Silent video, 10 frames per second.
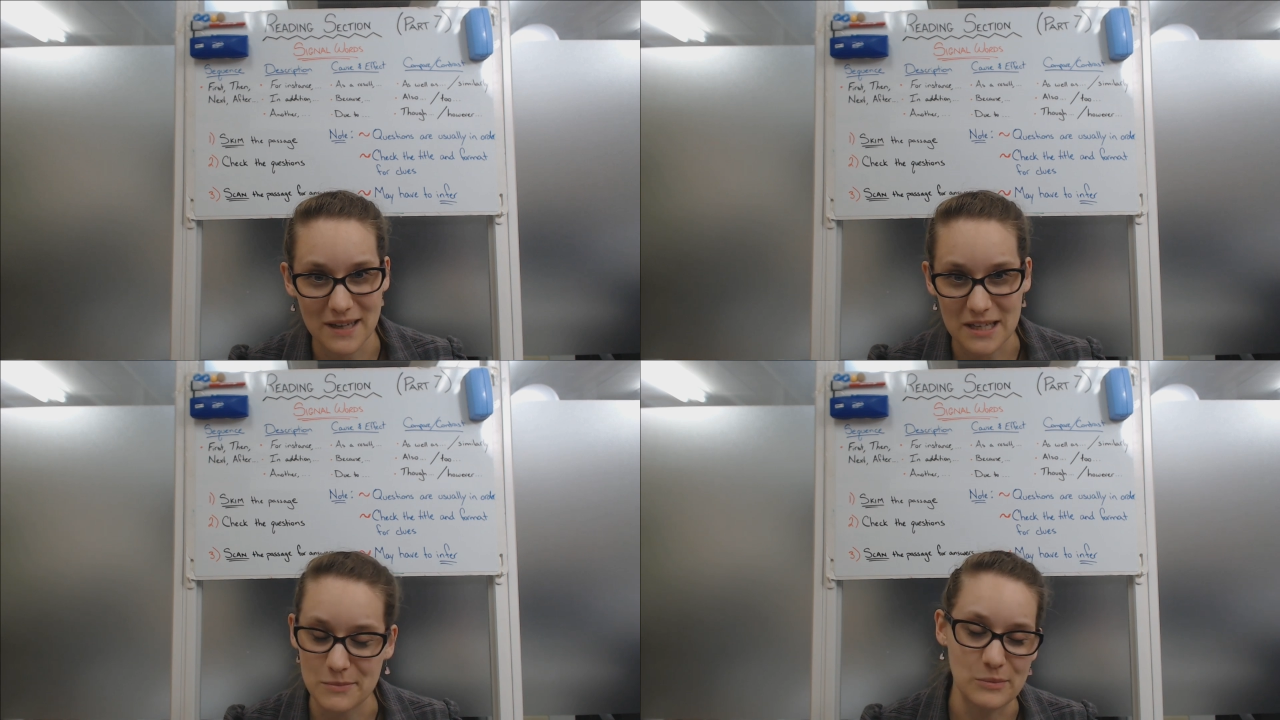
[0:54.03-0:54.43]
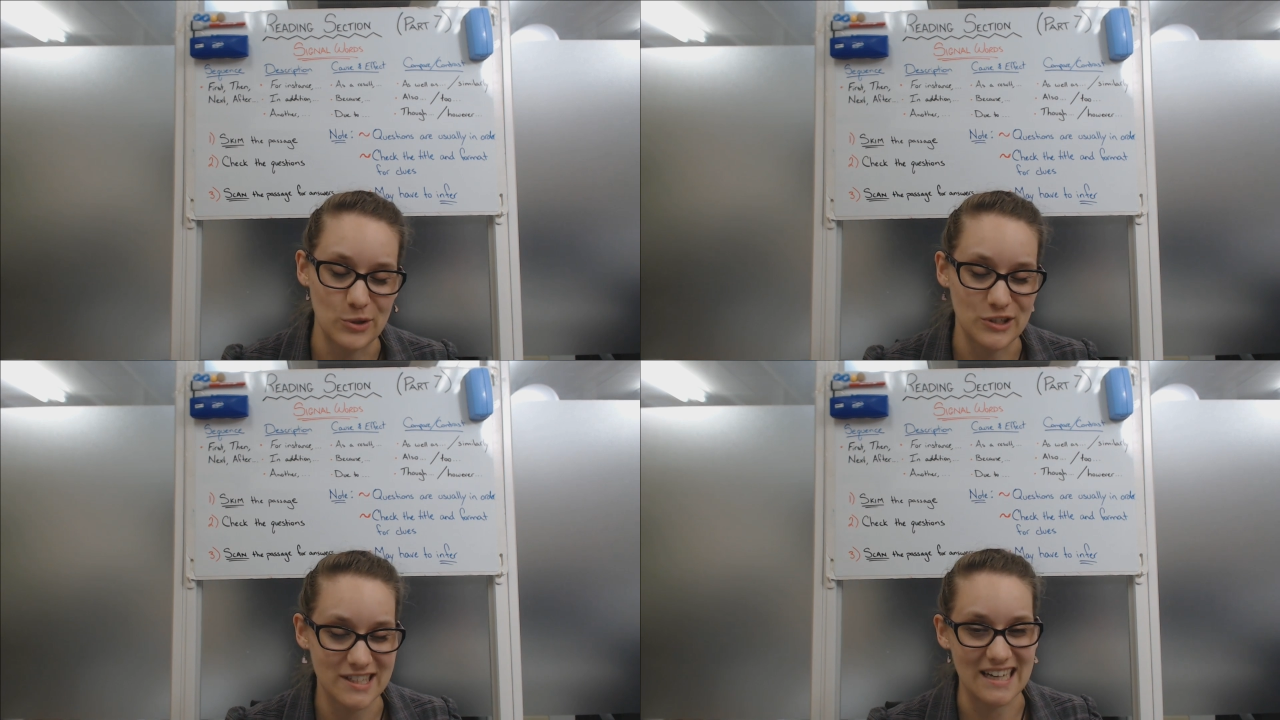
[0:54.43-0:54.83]
many
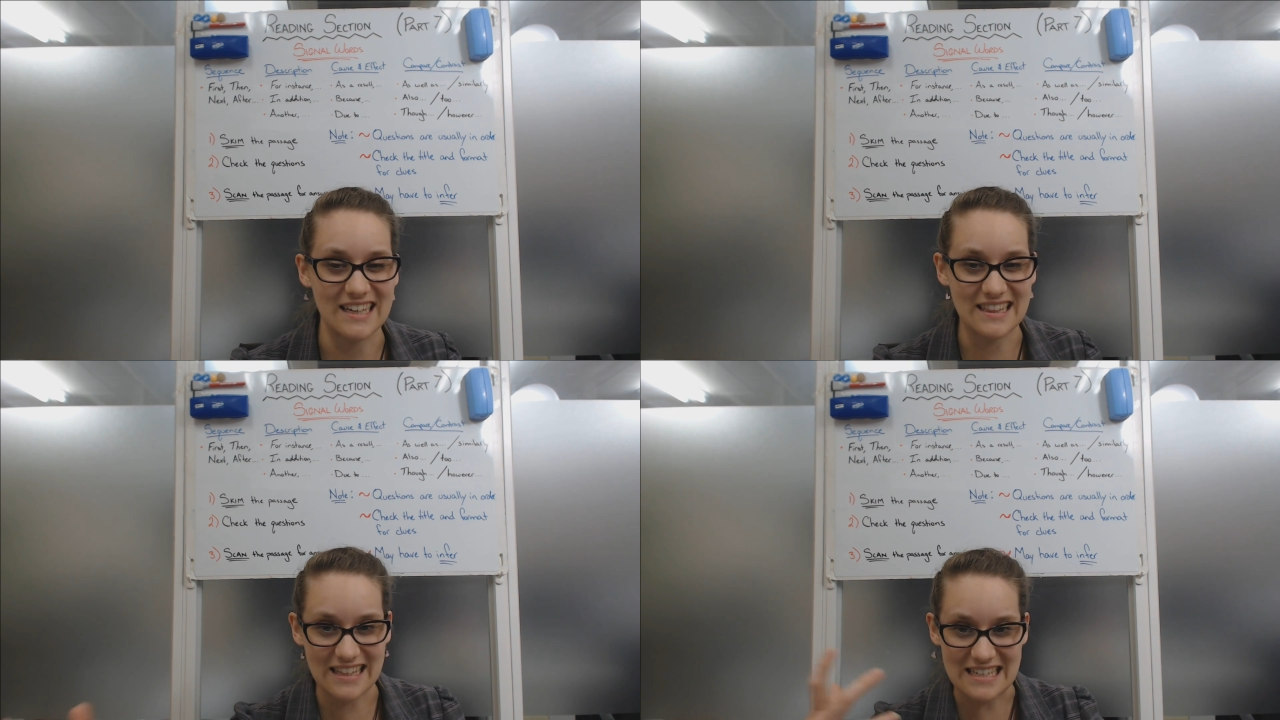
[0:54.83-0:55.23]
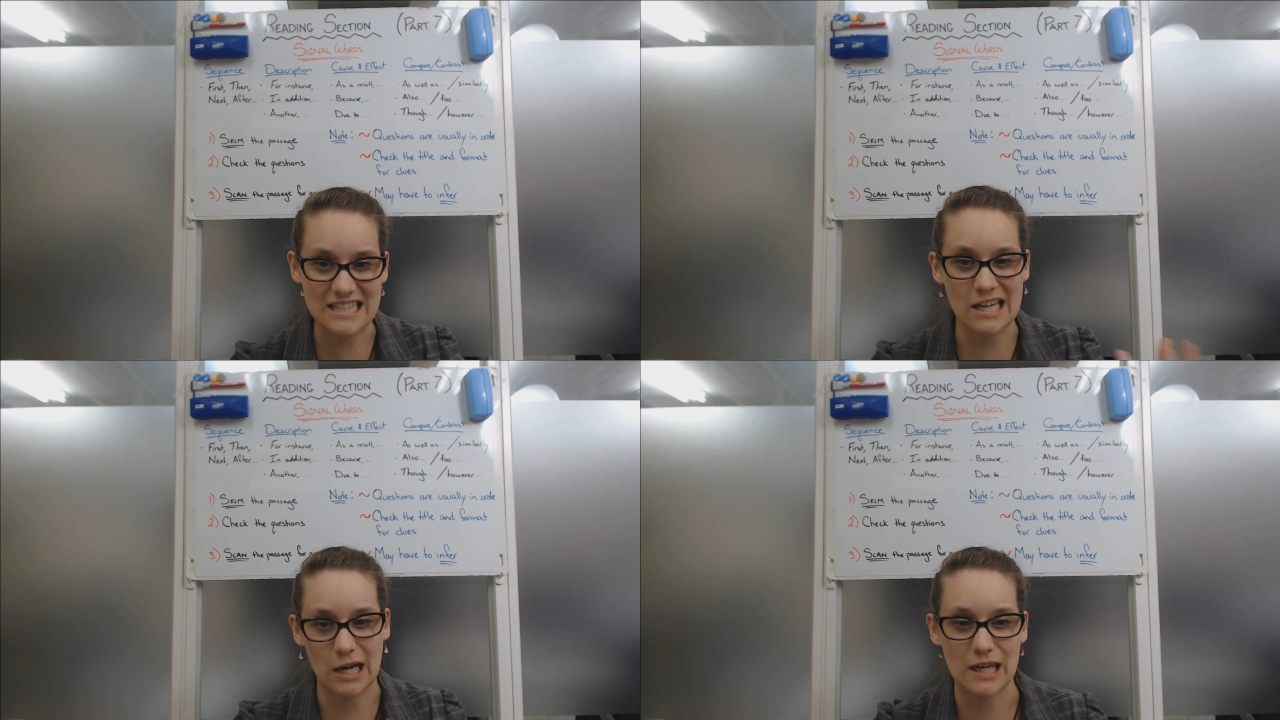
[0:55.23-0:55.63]
people taking
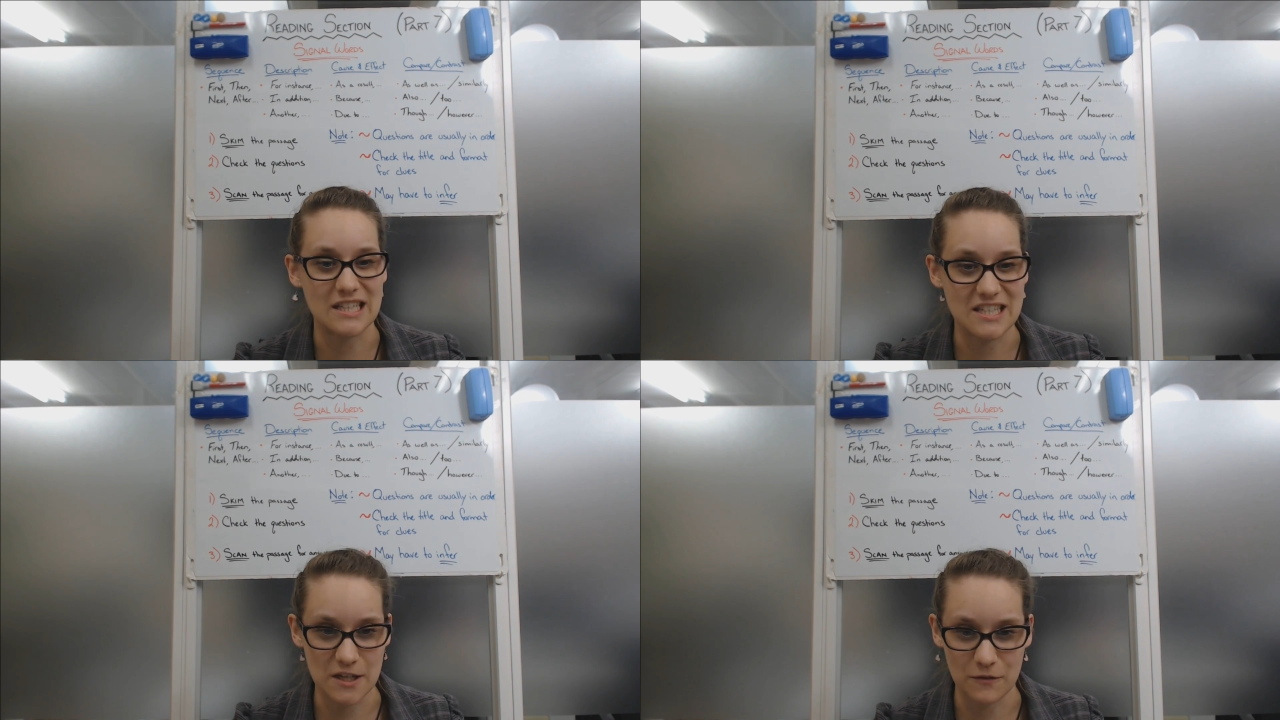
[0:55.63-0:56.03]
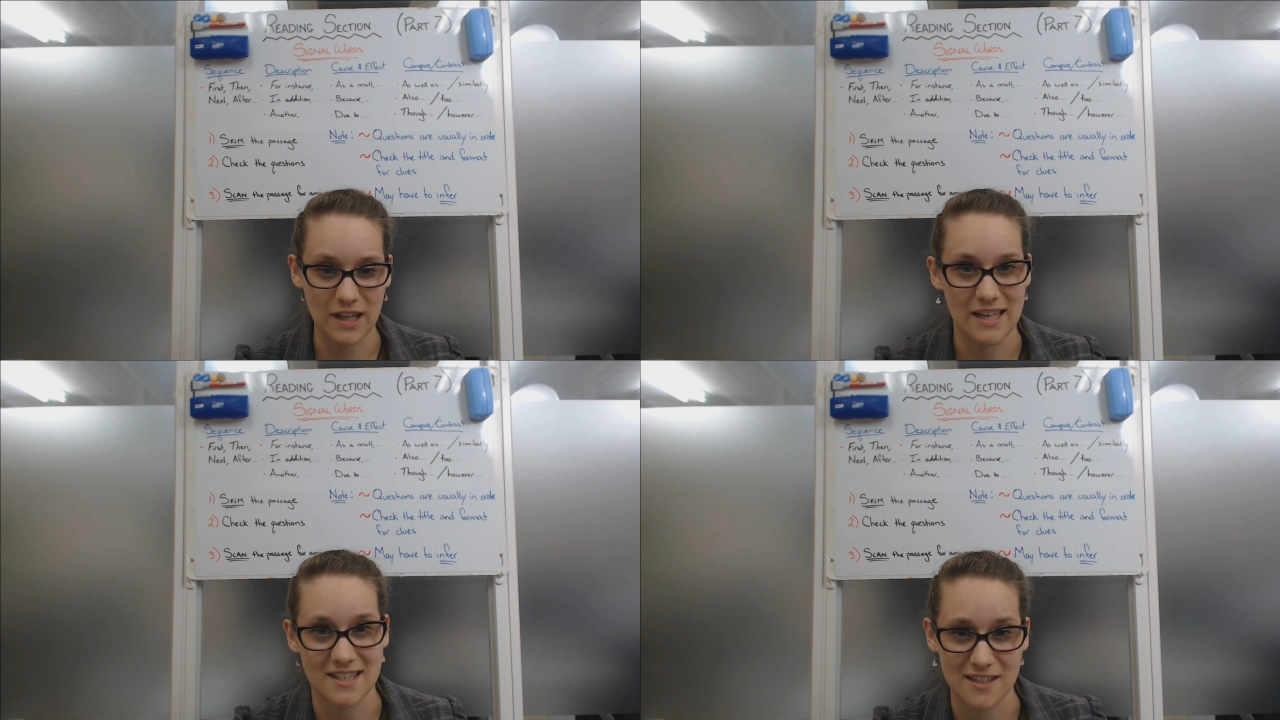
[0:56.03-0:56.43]
these kinds of
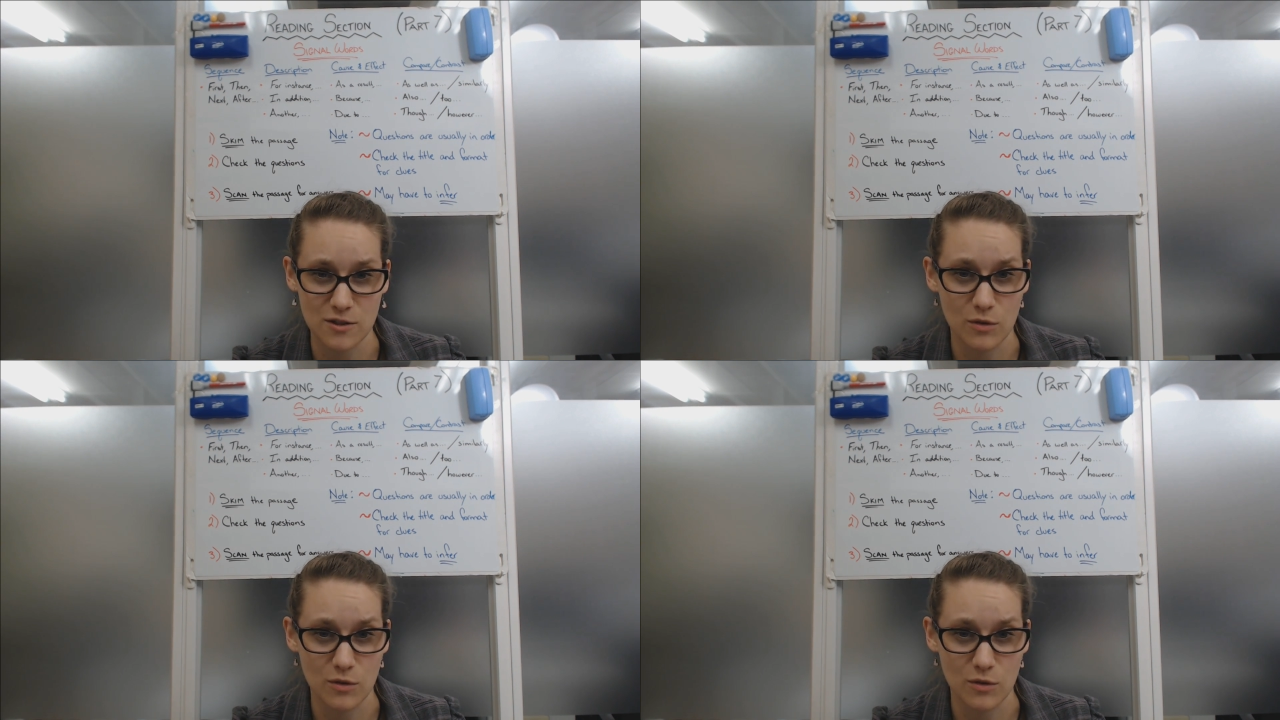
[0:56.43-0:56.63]
lessons.